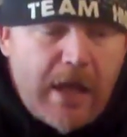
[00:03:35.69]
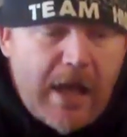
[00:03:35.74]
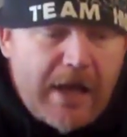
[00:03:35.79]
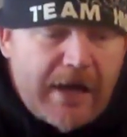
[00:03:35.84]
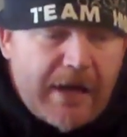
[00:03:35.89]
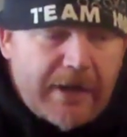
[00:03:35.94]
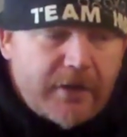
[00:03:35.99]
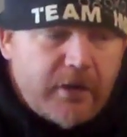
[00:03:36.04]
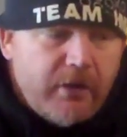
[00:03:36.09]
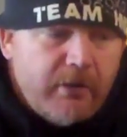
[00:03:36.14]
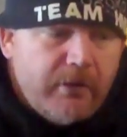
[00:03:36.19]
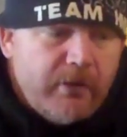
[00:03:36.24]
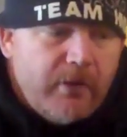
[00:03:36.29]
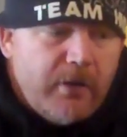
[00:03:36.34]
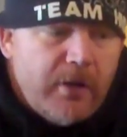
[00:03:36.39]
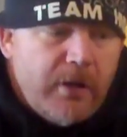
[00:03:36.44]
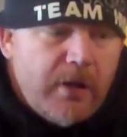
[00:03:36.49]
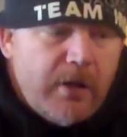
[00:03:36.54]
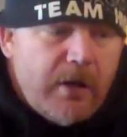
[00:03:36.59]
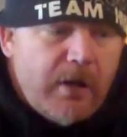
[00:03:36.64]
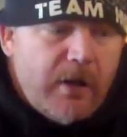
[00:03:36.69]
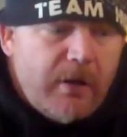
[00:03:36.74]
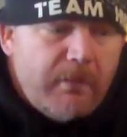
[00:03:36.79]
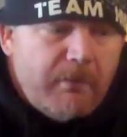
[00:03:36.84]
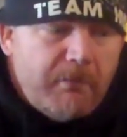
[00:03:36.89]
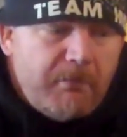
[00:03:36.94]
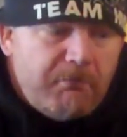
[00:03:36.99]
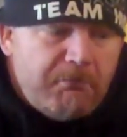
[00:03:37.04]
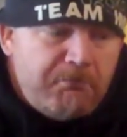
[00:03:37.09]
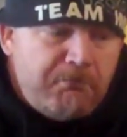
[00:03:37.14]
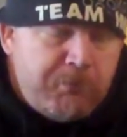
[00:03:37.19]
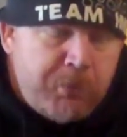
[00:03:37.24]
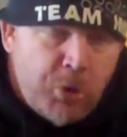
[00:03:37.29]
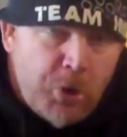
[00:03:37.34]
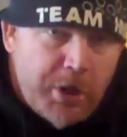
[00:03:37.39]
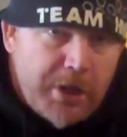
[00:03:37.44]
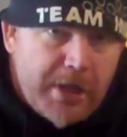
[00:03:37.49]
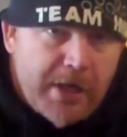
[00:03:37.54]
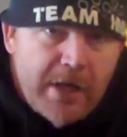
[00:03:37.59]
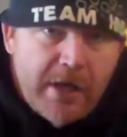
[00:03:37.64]
and I go
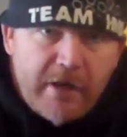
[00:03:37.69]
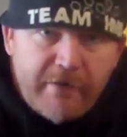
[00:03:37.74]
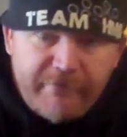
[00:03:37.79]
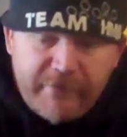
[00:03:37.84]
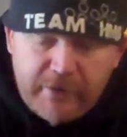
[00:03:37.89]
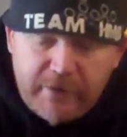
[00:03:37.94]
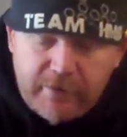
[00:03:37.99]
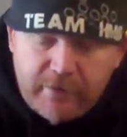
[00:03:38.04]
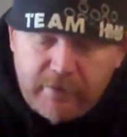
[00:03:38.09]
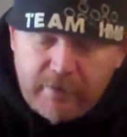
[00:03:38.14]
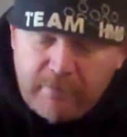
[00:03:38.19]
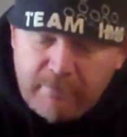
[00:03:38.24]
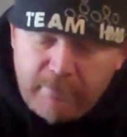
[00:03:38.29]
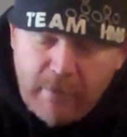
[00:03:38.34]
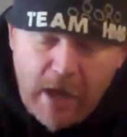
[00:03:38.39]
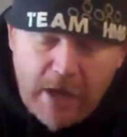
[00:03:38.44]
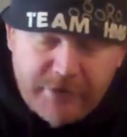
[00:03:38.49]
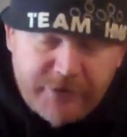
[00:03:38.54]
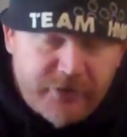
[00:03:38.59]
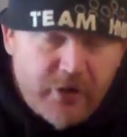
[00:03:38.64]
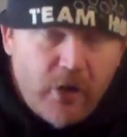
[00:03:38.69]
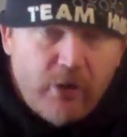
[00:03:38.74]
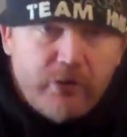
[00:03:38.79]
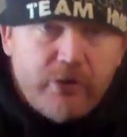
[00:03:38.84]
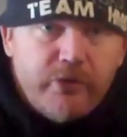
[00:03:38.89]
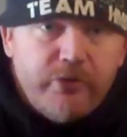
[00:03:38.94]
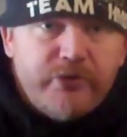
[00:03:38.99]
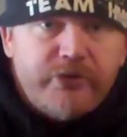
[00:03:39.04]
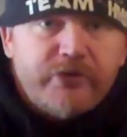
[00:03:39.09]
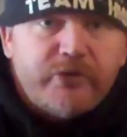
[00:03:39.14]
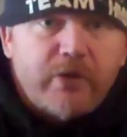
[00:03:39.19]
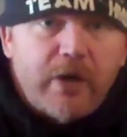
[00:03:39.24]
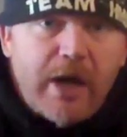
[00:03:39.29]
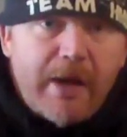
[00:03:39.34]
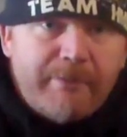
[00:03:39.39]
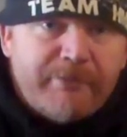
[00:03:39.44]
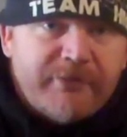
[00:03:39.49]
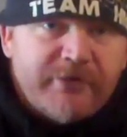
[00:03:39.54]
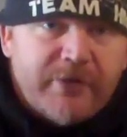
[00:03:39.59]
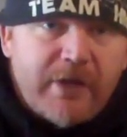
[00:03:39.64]
pretty heavy. I don't use
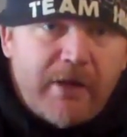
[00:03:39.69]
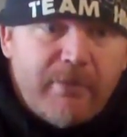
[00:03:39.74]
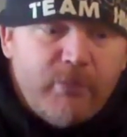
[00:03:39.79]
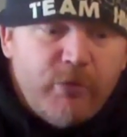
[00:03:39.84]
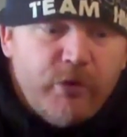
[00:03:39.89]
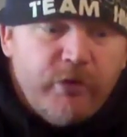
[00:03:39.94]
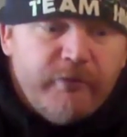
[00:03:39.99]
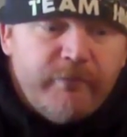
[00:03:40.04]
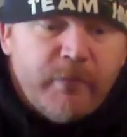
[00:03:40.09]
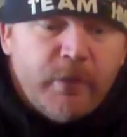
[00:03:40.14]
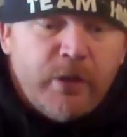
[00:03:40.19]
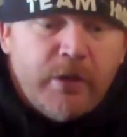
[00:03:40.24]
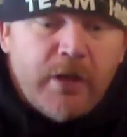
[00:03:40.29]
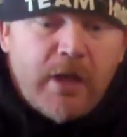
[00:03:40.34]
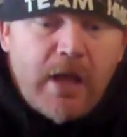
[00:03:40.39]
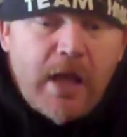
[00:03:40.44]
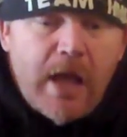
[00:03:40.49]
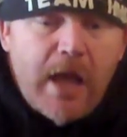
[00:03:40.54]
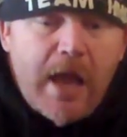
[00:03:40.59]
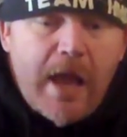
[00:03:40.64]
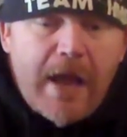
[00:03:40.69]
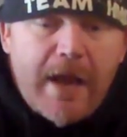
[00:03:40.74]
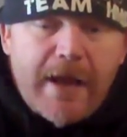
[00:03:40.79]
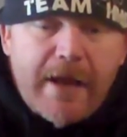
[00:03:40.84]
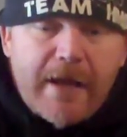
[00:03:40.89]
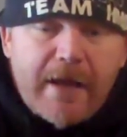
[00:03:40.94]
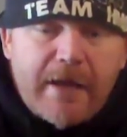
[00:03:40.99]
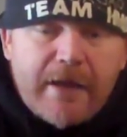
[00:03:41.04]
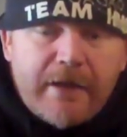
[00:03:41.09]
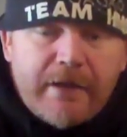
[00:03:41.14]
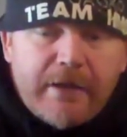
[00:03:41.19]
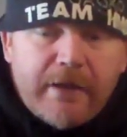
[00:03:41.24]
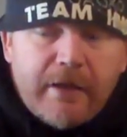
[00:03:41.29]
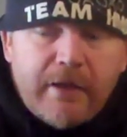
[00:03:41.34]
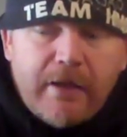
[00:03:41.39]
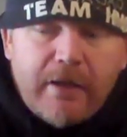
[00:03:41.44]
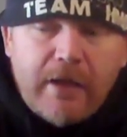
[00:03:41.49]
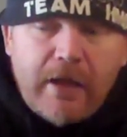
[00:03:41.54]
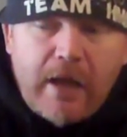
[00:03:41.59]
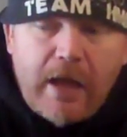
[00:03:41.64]
straps in that movement, and
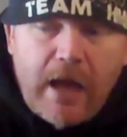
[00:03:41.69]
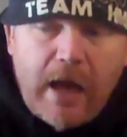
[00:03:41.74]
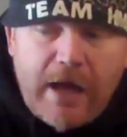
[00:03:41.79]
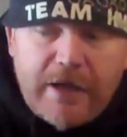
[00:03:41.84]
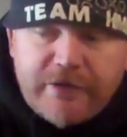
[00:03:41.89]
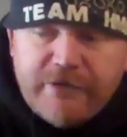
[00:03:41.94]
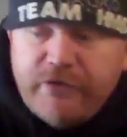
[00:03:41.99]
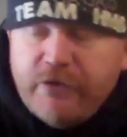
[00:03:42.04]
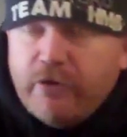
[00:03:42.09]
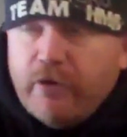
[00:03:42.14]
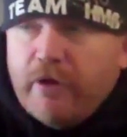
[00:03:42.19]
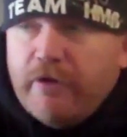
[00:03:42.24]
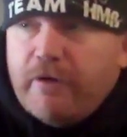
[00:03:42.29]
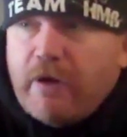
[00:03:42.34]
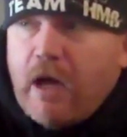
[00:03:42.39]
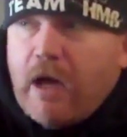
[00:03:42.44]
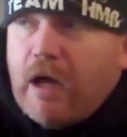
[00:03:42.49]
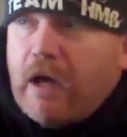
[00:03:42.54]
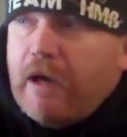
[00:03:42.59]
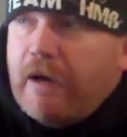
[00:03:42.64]
I do it